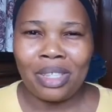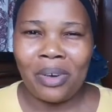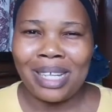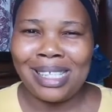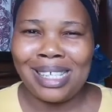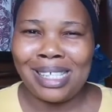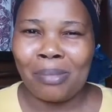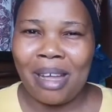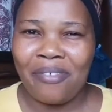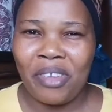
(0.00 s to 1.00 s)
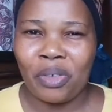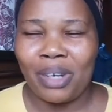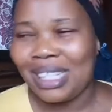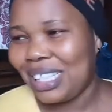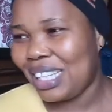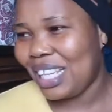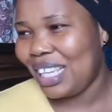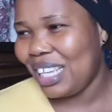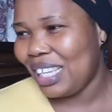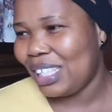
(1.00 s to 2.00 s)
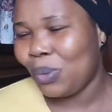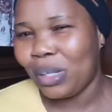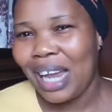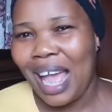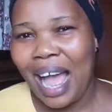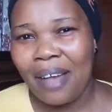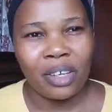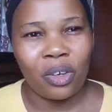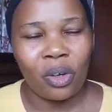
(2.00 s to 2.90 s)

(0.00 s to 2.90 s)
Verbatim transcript: Dorathy is my favorite, Nengi is the one I have,